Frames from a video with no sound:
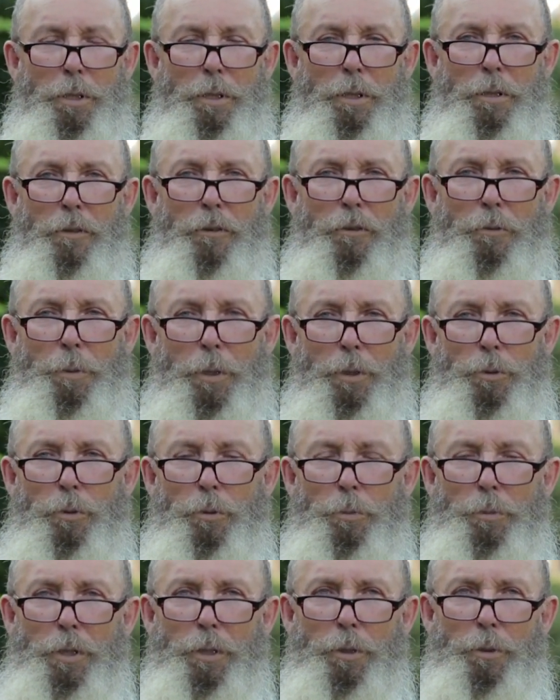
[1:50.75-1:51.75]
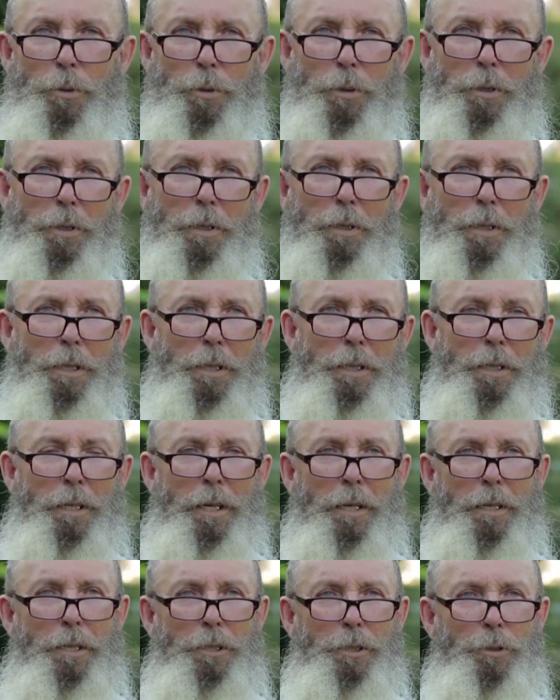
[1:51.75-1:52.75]
It should have been taken into the
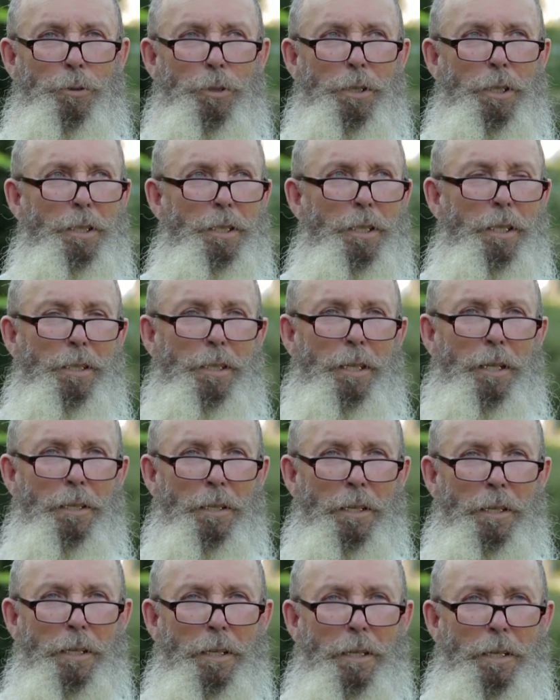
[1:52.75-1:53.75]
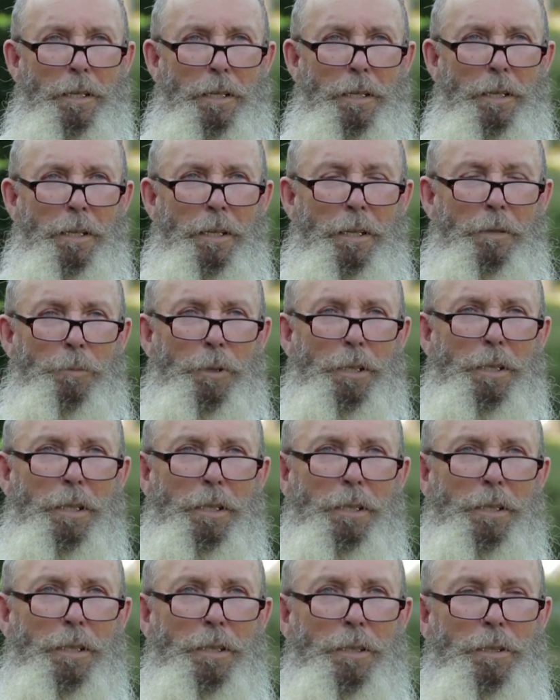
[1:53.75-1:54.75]
harbour to anchor it as the first
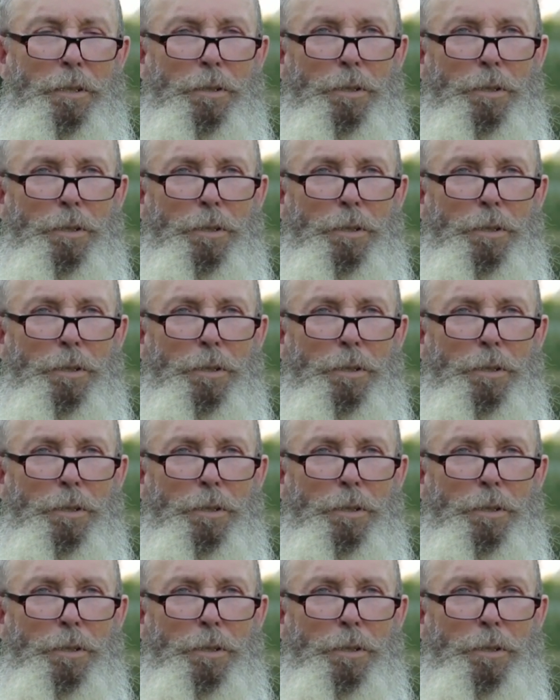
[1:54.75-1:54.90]
option.